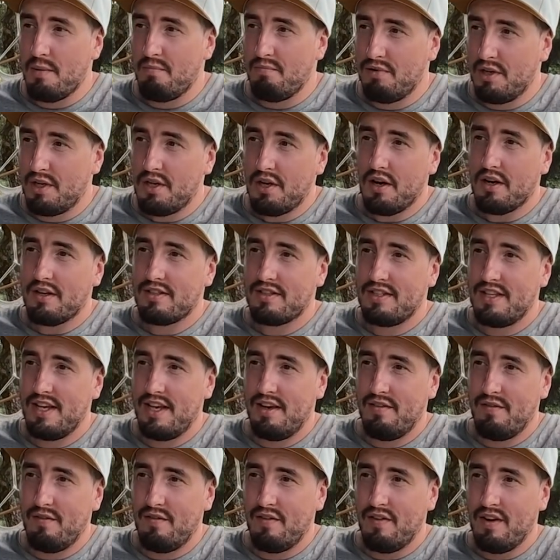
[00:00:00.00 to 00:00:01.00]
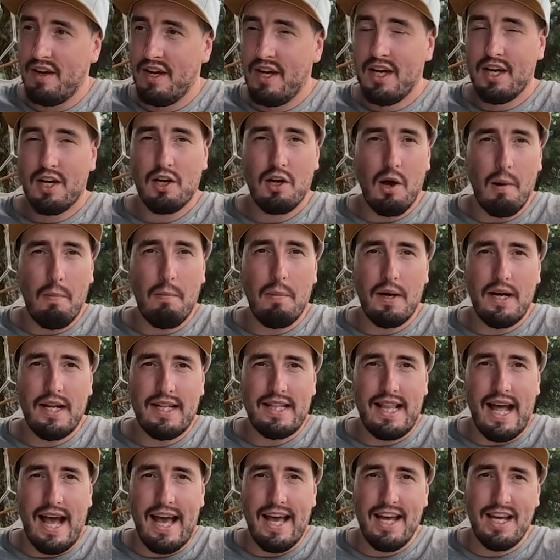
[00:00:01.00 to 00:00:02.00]
productive couple
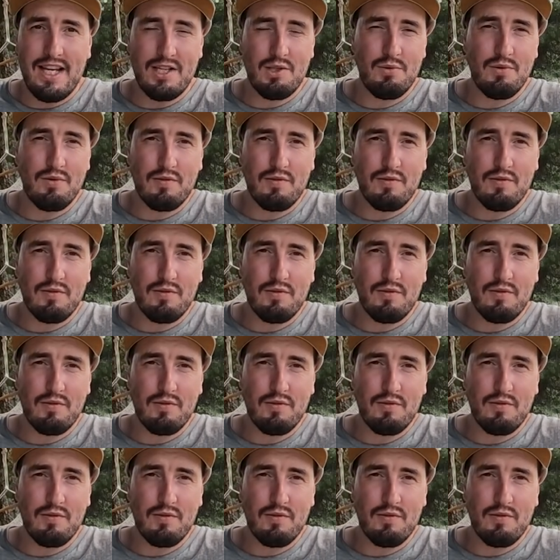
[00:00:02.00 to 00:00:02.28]
of days.